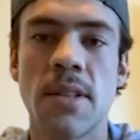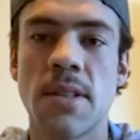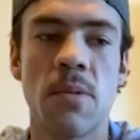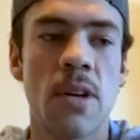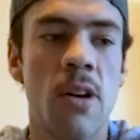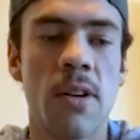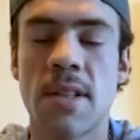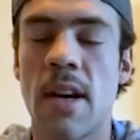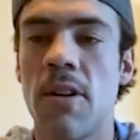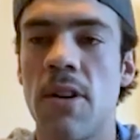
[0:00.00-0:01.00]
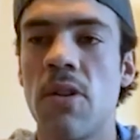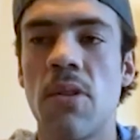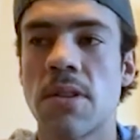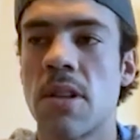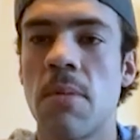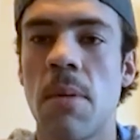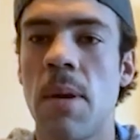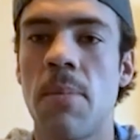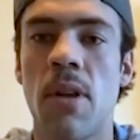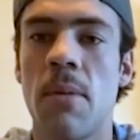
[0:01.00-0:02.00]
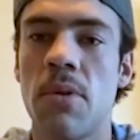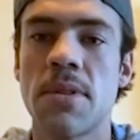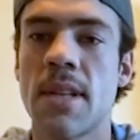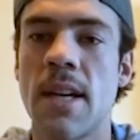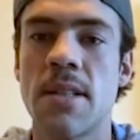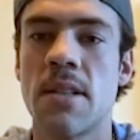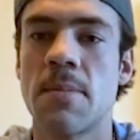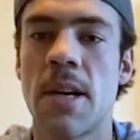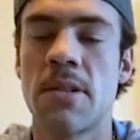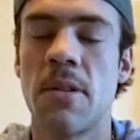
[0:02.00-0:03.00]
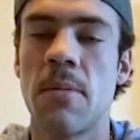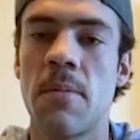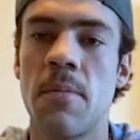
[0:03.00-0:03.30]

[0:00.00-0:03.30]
because regardless of how you do, there's going to be people on both sides of the spectrum.